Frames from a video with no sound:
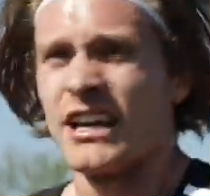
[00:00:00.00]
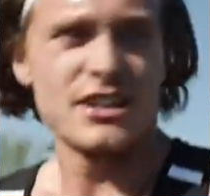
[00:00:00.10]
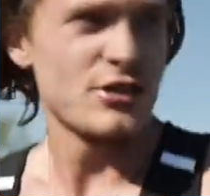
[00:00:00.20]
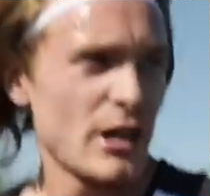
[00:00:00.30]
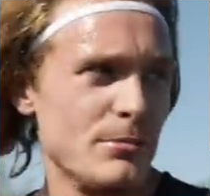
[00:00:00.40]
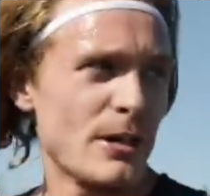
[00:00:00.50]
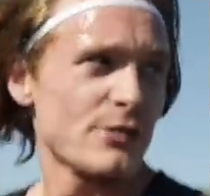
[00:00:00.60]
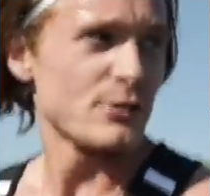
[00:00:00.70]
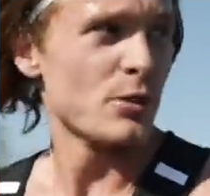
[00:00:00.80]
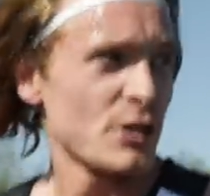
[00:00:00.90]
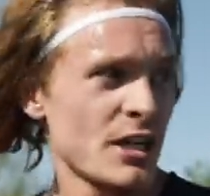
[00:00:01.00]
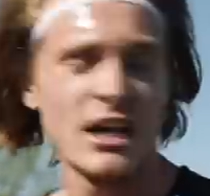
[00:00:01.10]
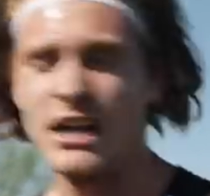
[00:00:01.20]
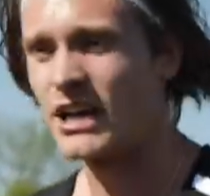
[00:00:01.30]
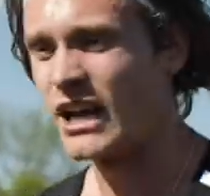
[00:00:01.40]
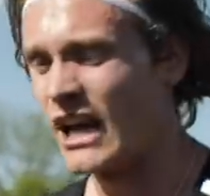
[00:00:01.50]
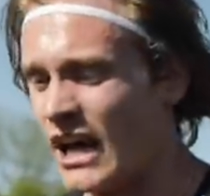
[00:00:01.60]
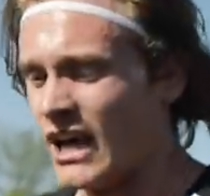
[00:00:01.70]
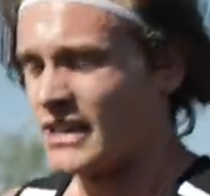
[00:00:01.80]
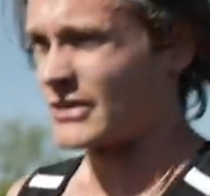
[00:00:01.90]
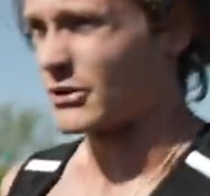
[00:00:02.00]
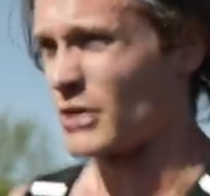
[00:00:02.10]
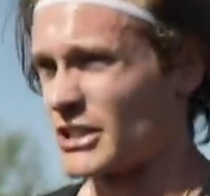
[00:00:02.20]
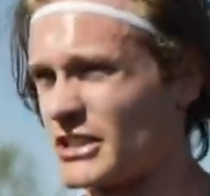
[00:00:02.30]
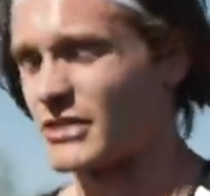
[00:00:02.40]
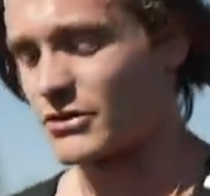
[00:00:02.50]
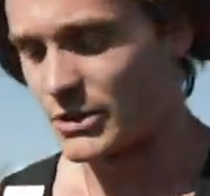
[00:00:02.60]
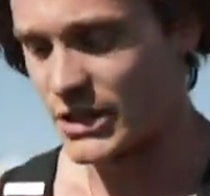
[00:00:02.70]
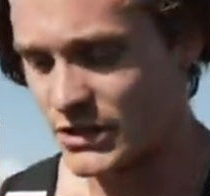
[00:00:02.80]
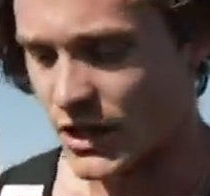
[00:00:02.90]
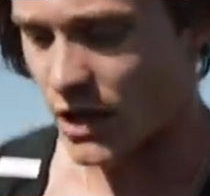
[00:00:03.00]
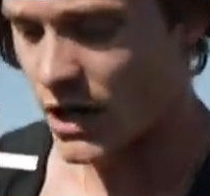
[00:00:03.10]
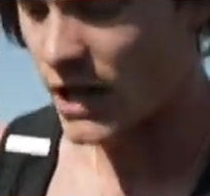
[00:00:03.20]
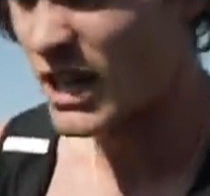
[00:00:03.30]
get you out of bed every morning. And that's what running does for me, so.